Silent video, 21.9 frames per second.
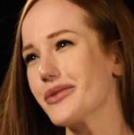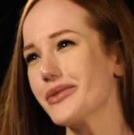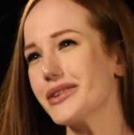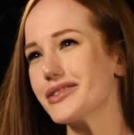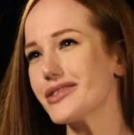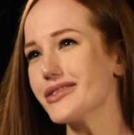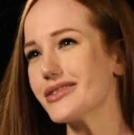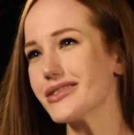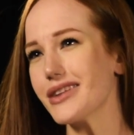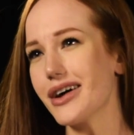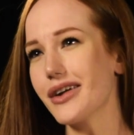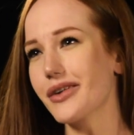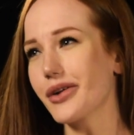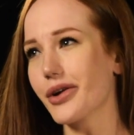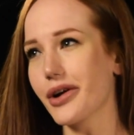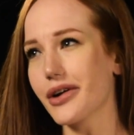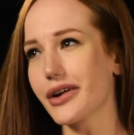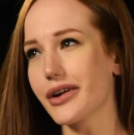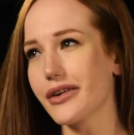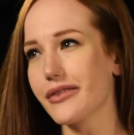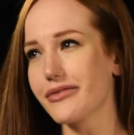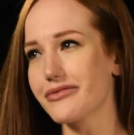it's just
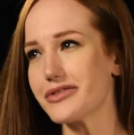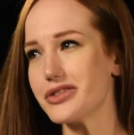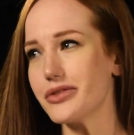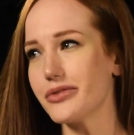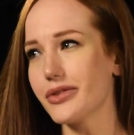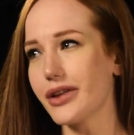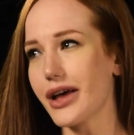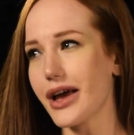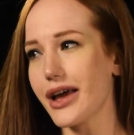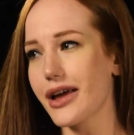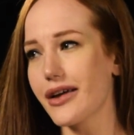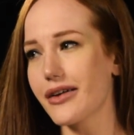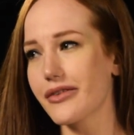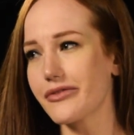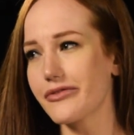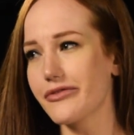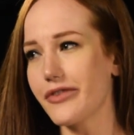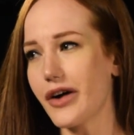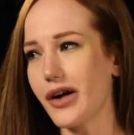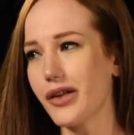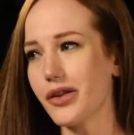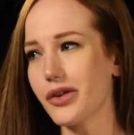unheard of to like
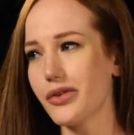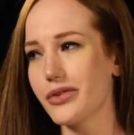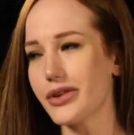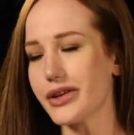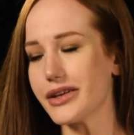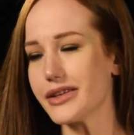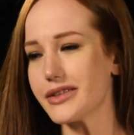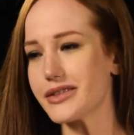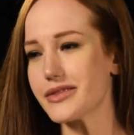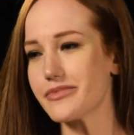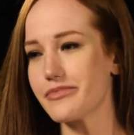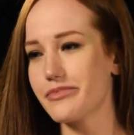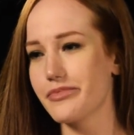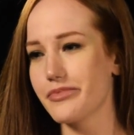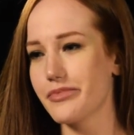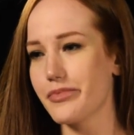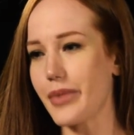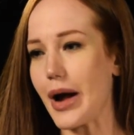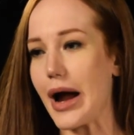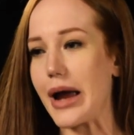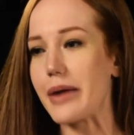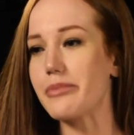follow this
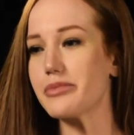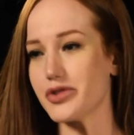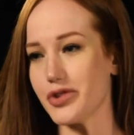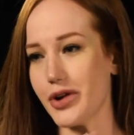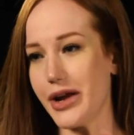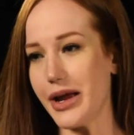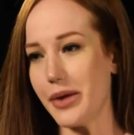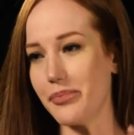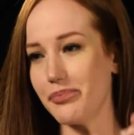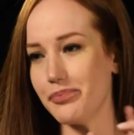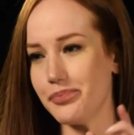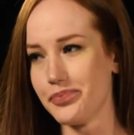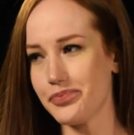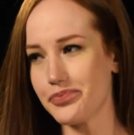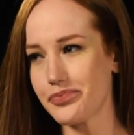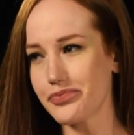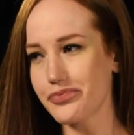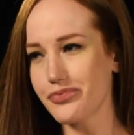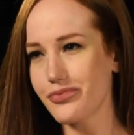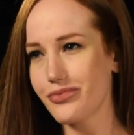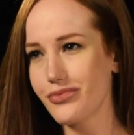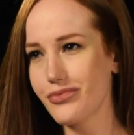pipe dream,
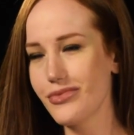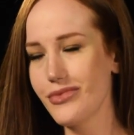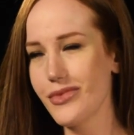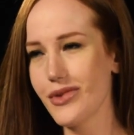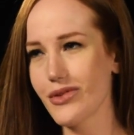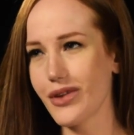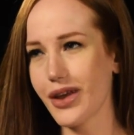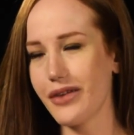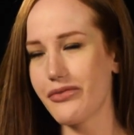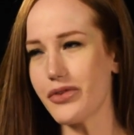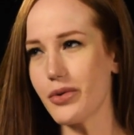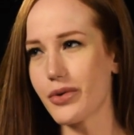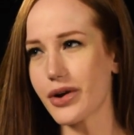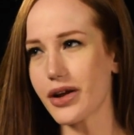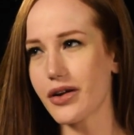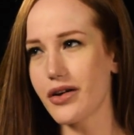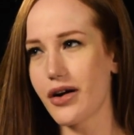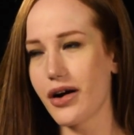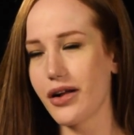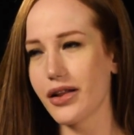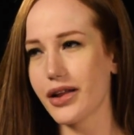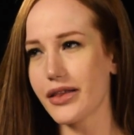if you want to
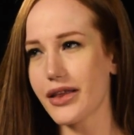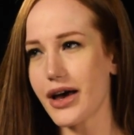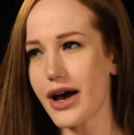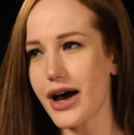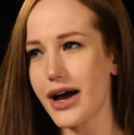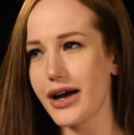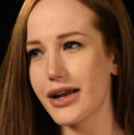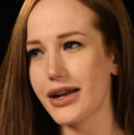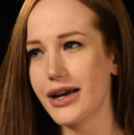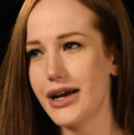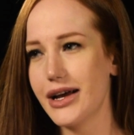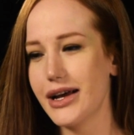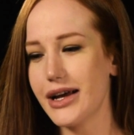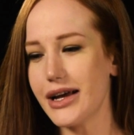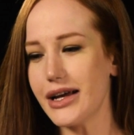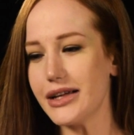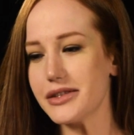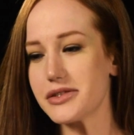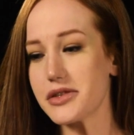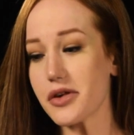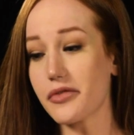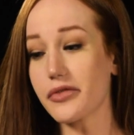call it that.
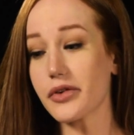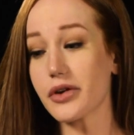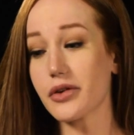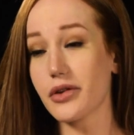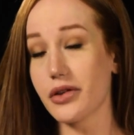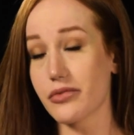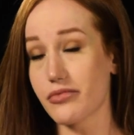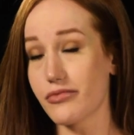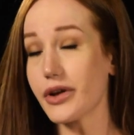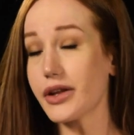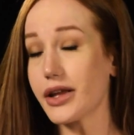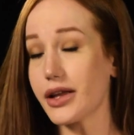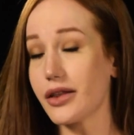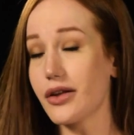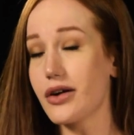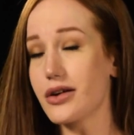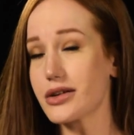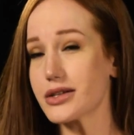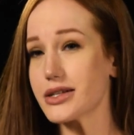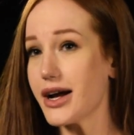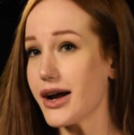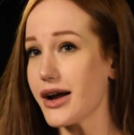And so for a really
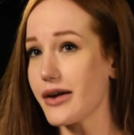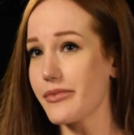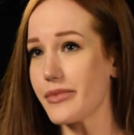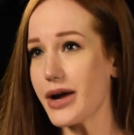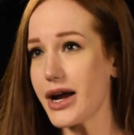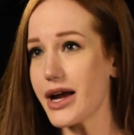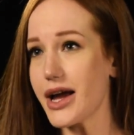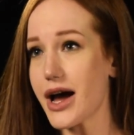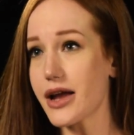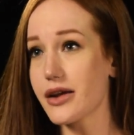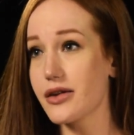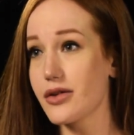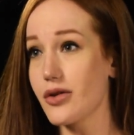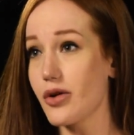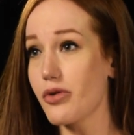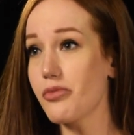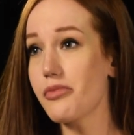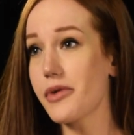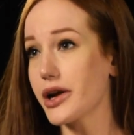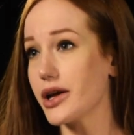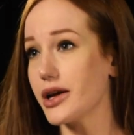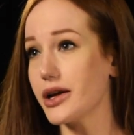long time, I had
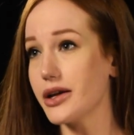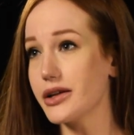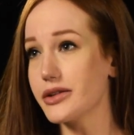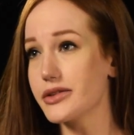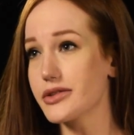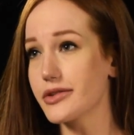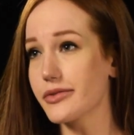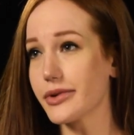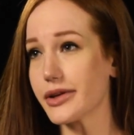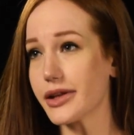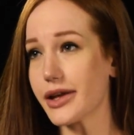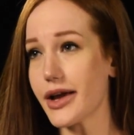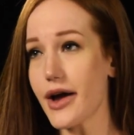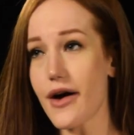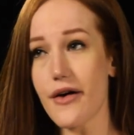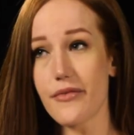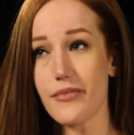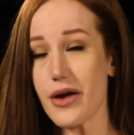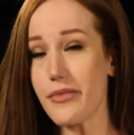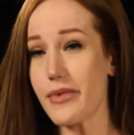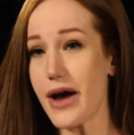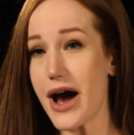nobody to really
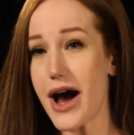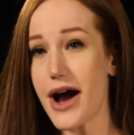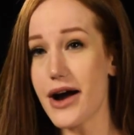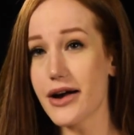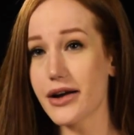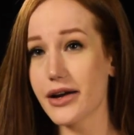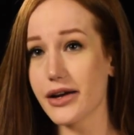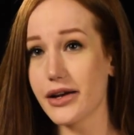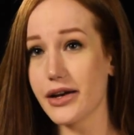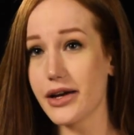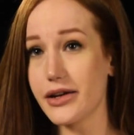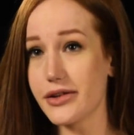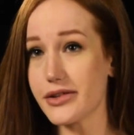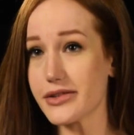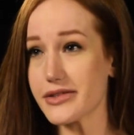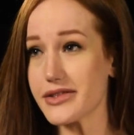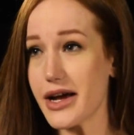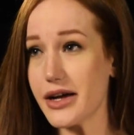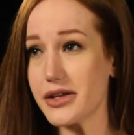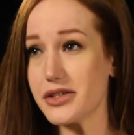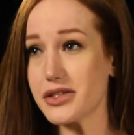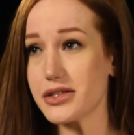have my back, and I
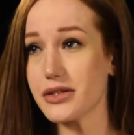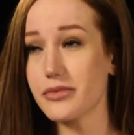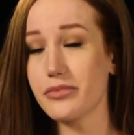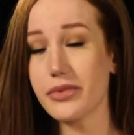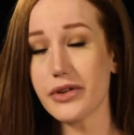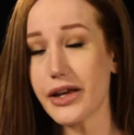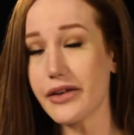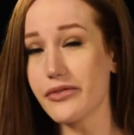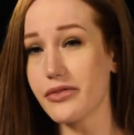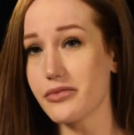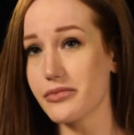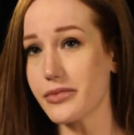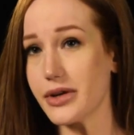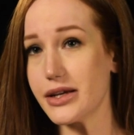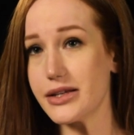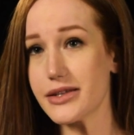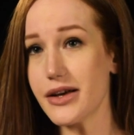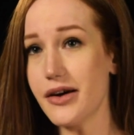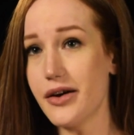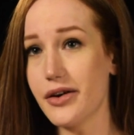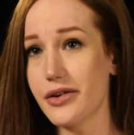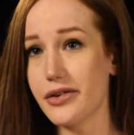just had to believe in
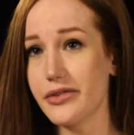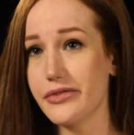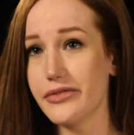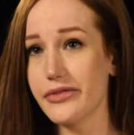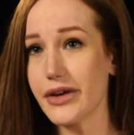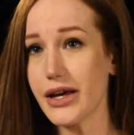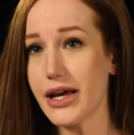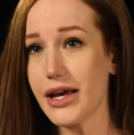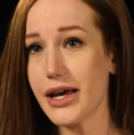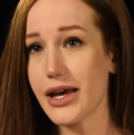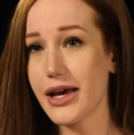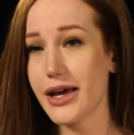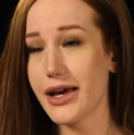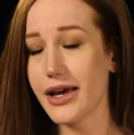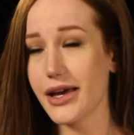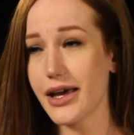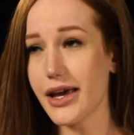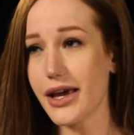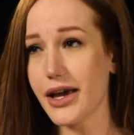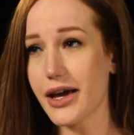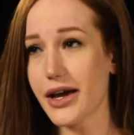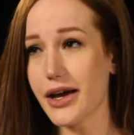myself.
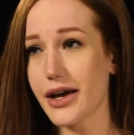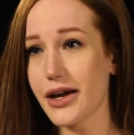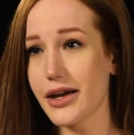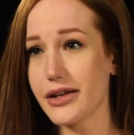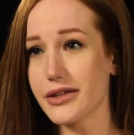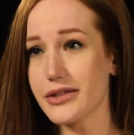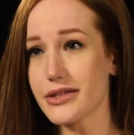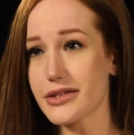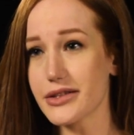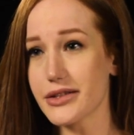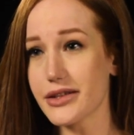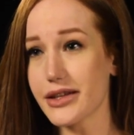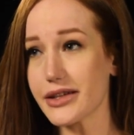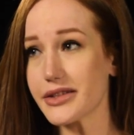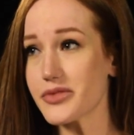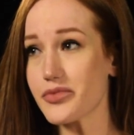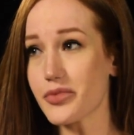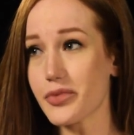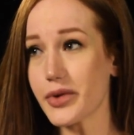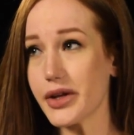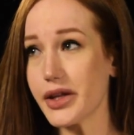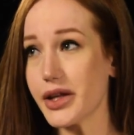And
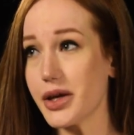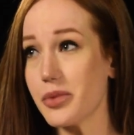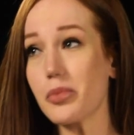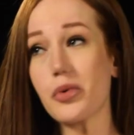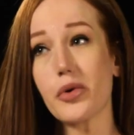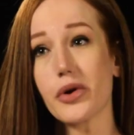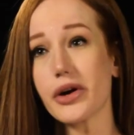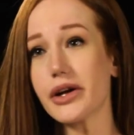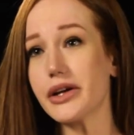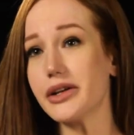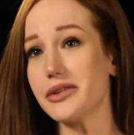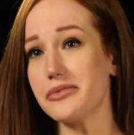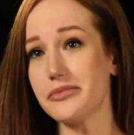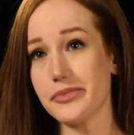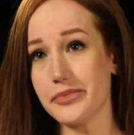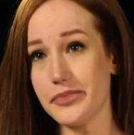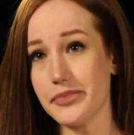that's really important.